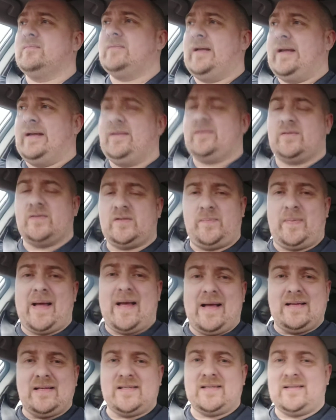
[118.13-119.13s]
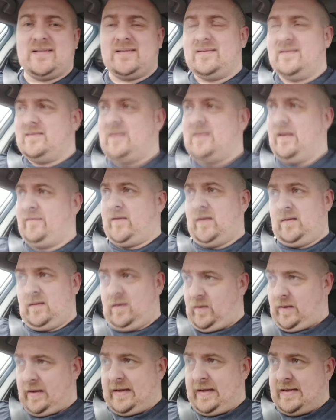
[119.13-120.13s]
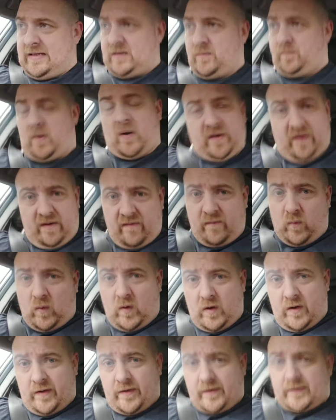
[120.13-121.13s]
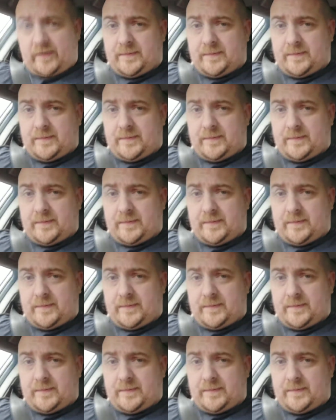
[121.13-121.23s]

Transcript: he does best if you look at his body of work.